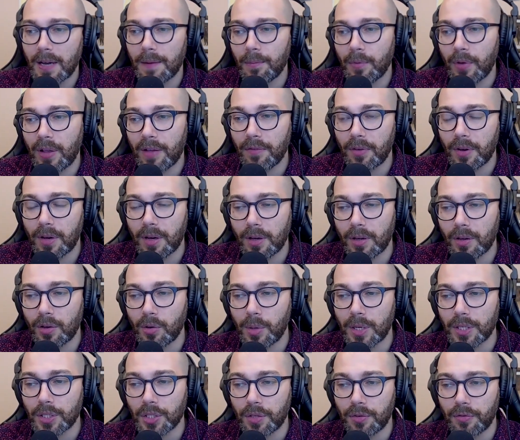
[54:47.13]
we have a
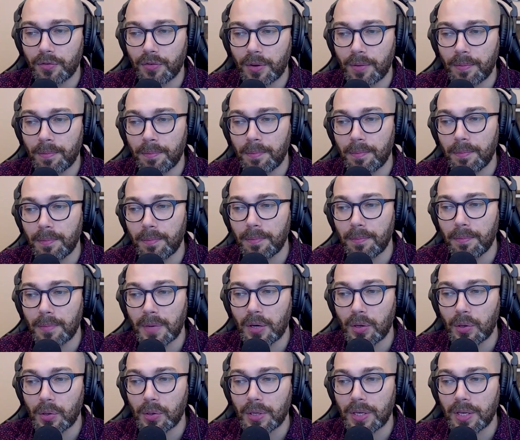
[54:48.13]
question from
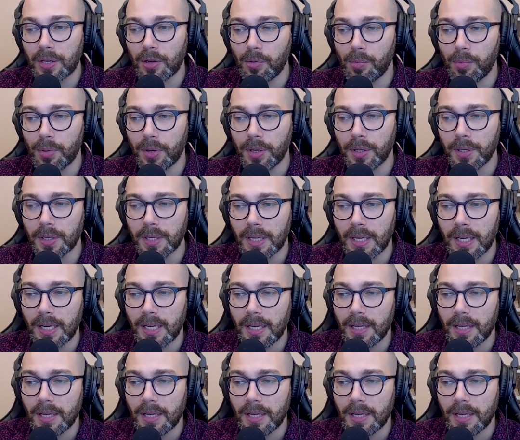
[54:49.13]
Meryl Gilbert.